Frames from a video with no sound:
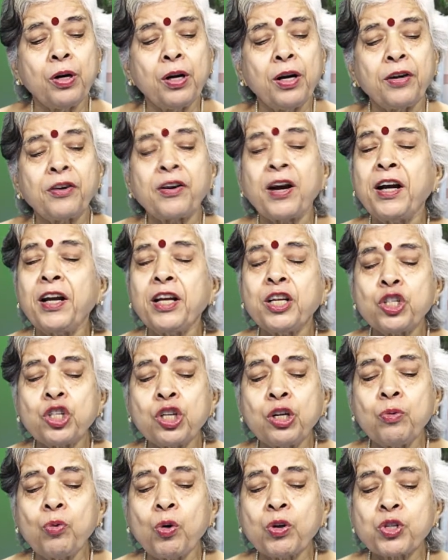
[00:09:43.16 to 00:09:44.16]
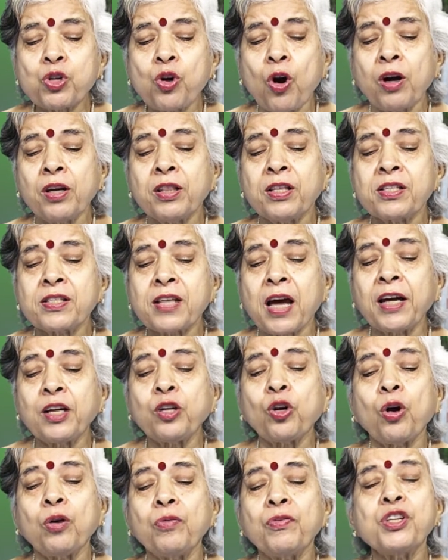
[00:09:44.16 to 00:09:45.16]
Tradition was not the site
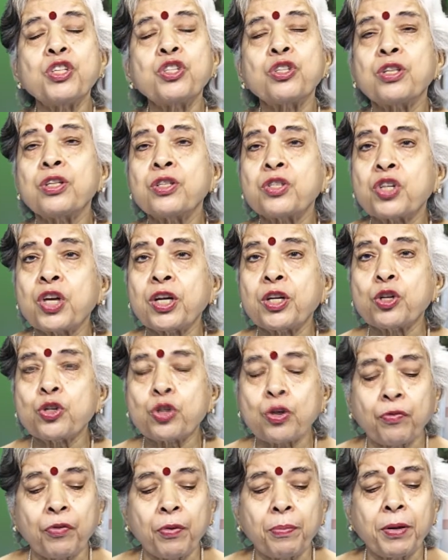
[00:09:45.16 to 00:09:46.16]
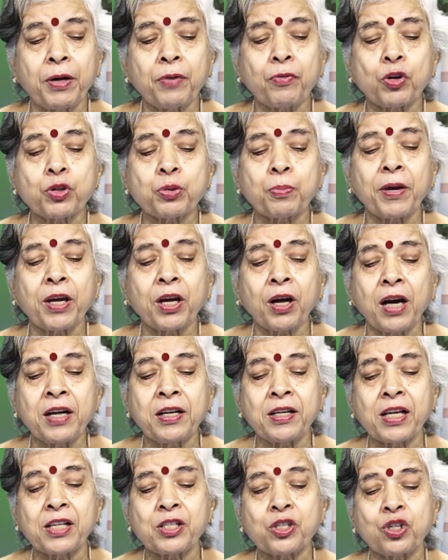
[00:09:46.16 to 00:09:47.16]
on which the status of women was being
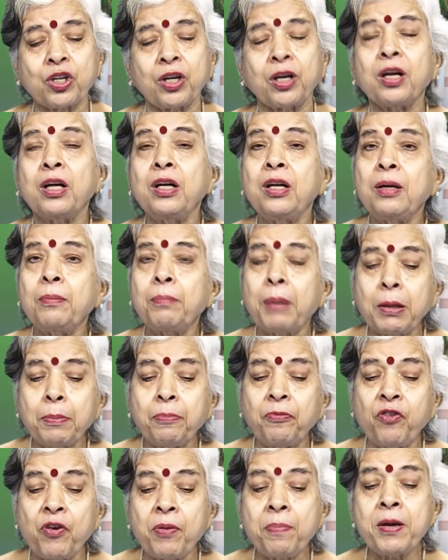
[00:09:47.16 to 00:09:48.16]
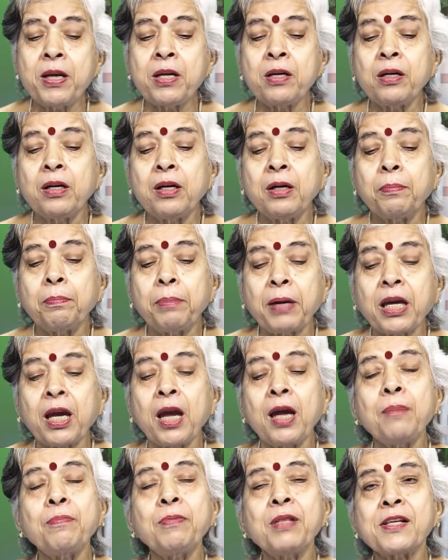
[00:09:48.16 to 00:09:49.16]
contested, but women
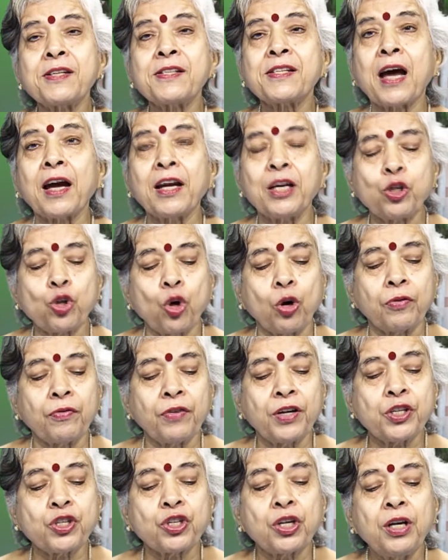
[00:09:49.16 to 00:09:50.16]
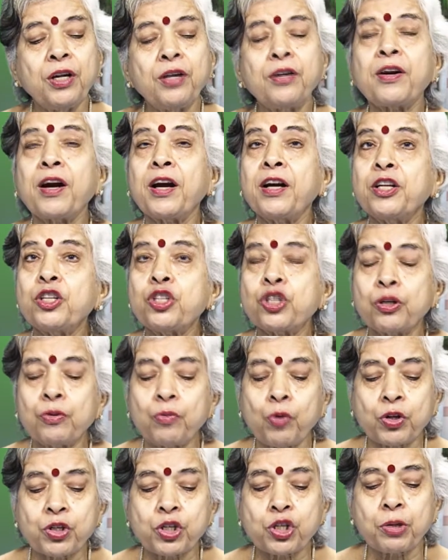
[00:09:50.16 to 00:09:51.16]
became the site on which tradition
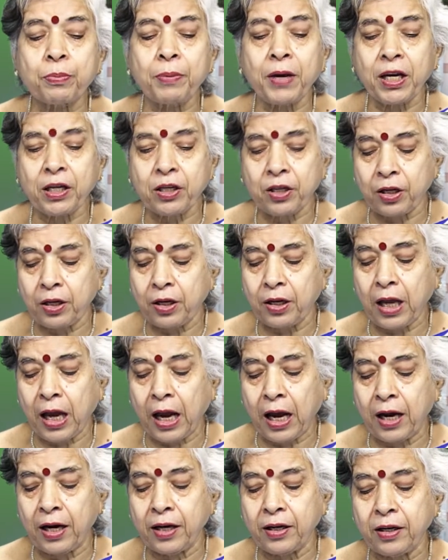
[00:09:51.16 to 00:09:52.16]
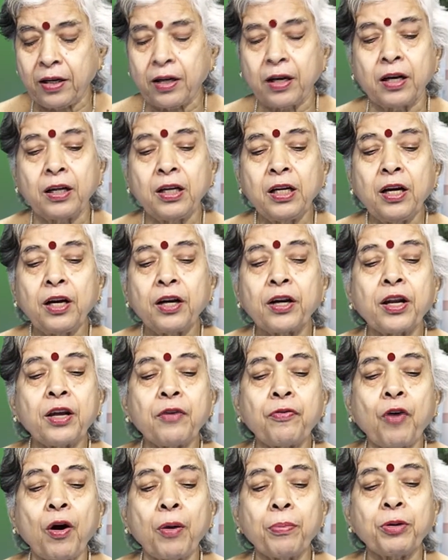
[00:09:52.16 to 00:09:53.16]
was debated and
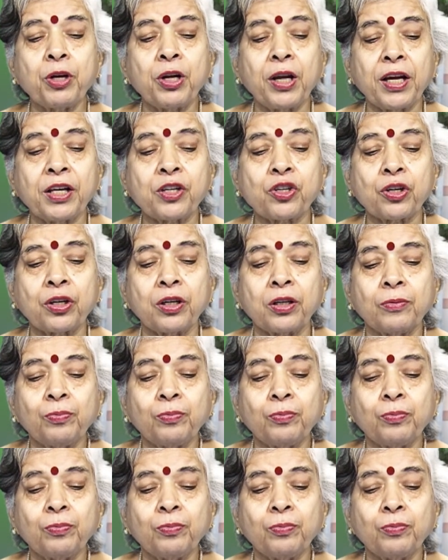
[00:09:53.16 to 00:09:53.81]
reformulated.